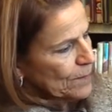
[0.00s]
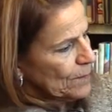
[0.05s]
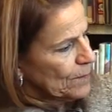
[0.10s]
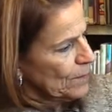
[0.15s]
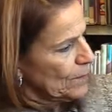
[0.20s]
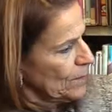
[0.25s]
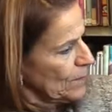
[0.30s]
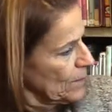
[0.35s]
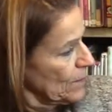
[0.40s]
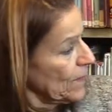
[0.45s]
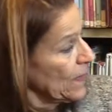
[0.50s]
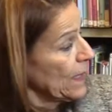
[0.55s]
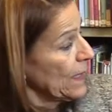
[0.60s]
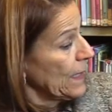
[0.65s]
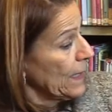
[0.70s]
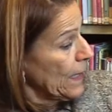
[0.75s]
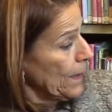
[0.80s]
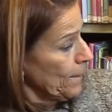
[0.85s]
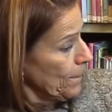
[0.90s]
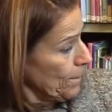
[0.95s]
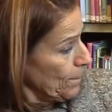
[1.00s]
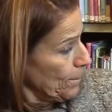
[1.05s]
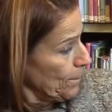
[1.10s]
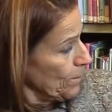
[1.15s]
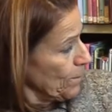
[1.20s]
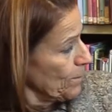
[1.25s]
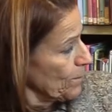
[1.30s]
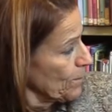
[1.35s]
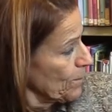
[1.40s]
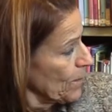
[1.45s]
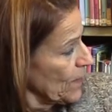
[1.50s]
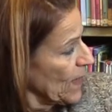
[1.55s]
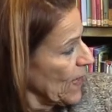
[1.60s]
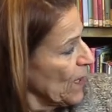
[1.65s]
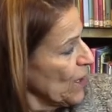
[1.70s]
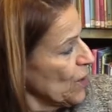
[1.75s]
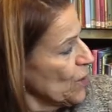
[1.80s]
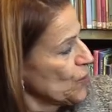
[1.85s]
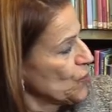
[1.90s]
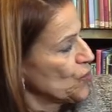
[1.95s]
bears? Yep. Bears?
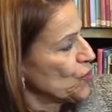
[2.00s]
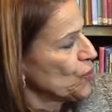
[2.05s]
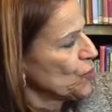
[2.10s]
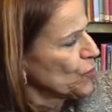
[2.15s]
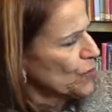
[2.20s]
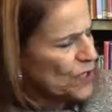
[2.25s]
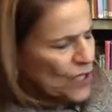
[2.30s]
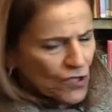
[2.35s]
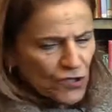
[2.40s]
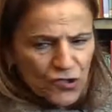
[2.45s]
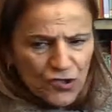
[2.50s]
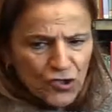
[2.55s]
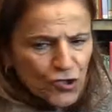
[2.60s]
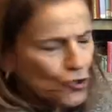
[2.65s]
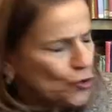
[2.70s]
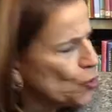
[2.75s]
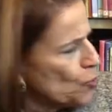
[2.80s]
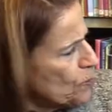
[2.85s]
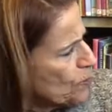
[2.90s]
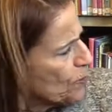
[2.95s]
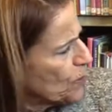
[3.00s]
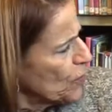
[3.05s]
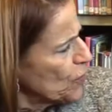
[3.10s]
Julian scooped